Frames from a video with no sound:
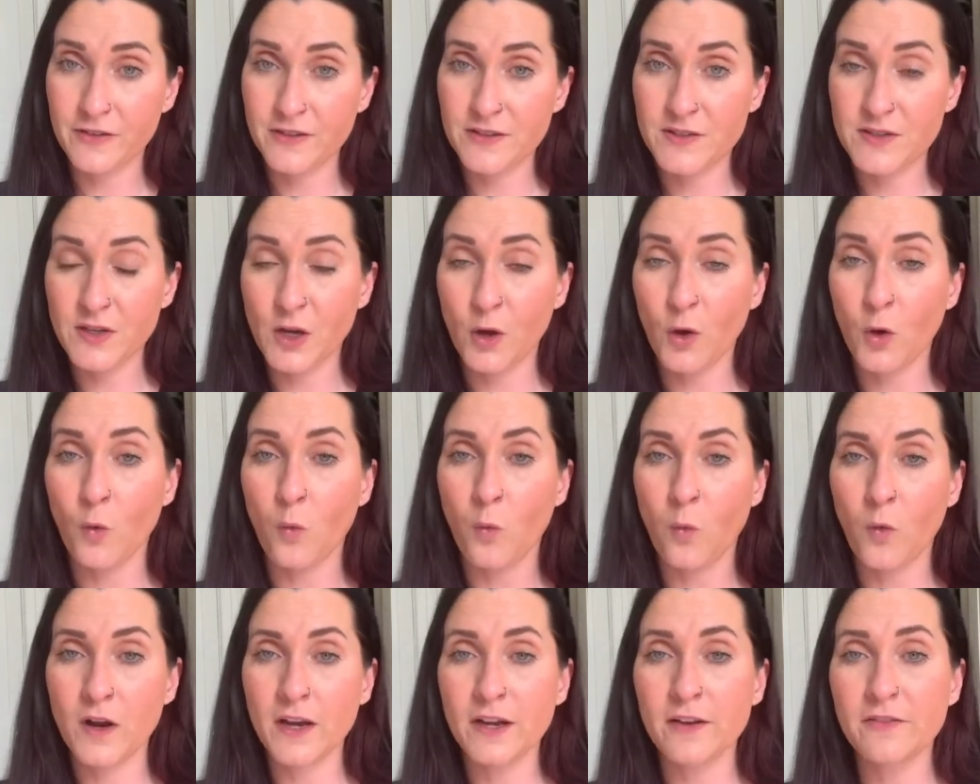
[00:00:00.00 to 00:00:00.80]
So
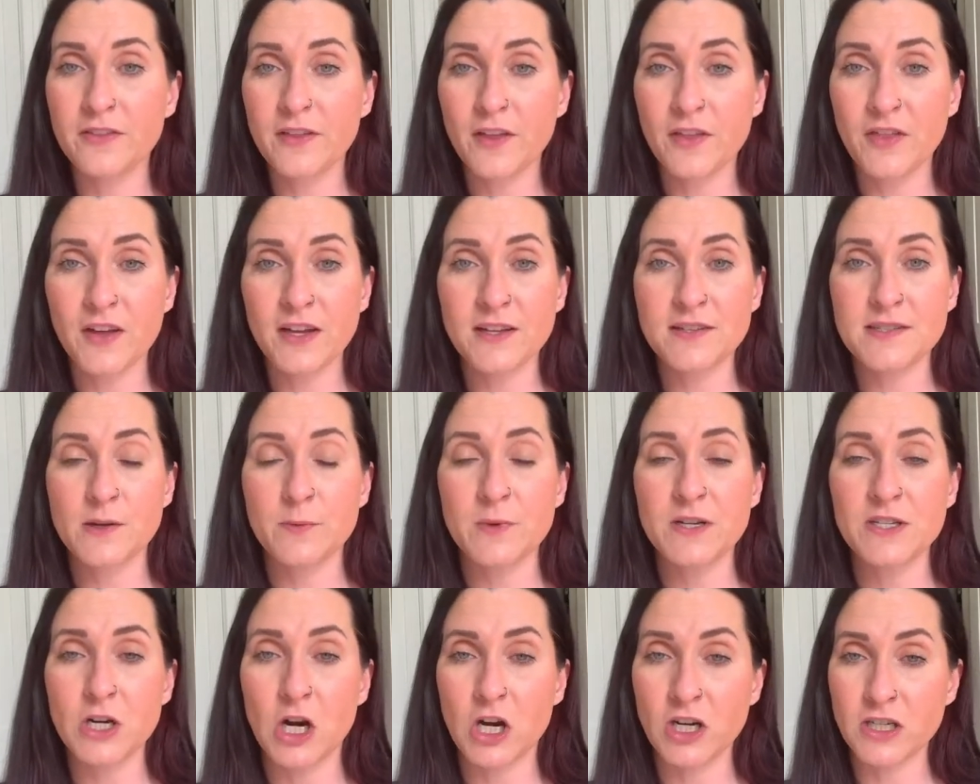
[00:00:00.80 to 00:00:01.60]
one of the things that we
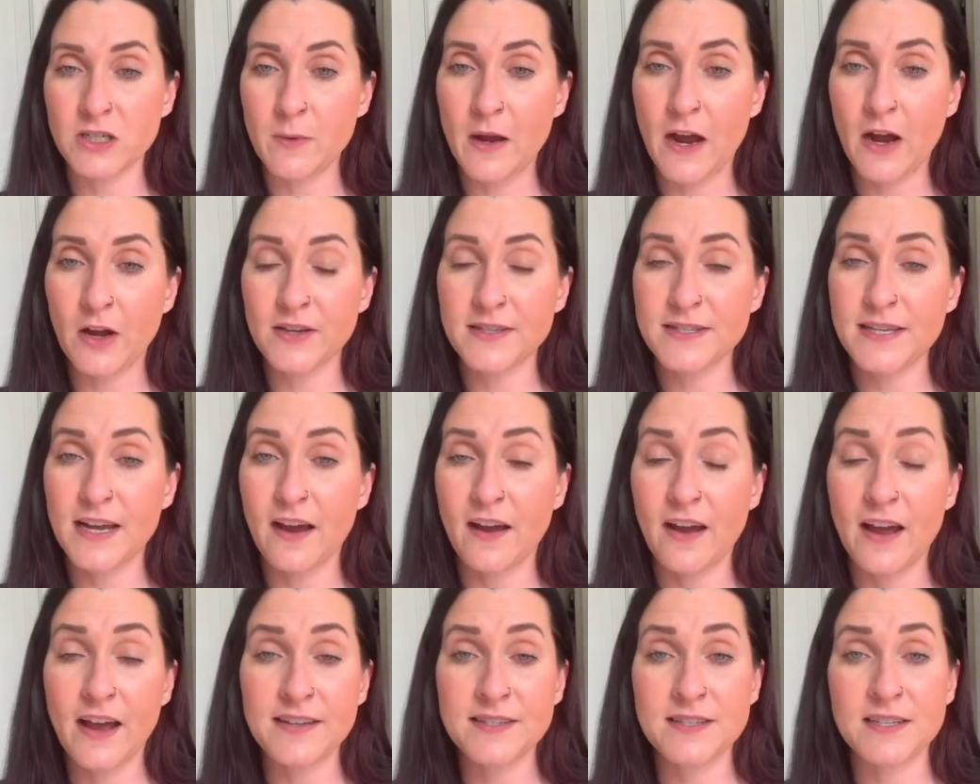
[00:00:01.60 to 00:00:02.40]
talked about is
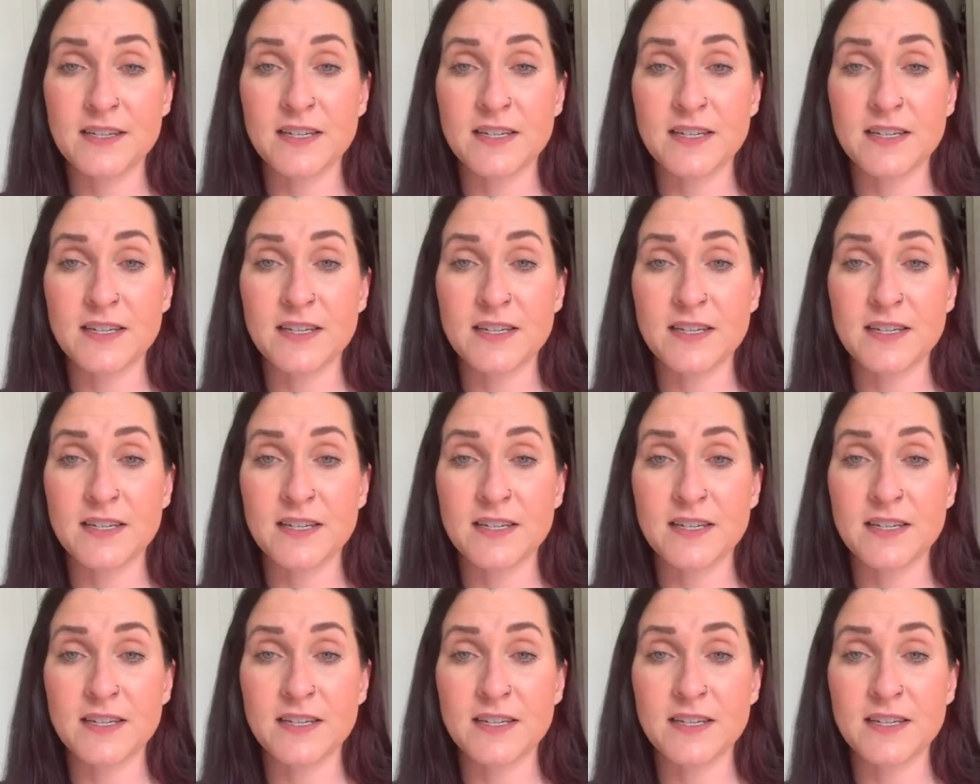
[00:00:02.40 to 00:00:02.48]
as an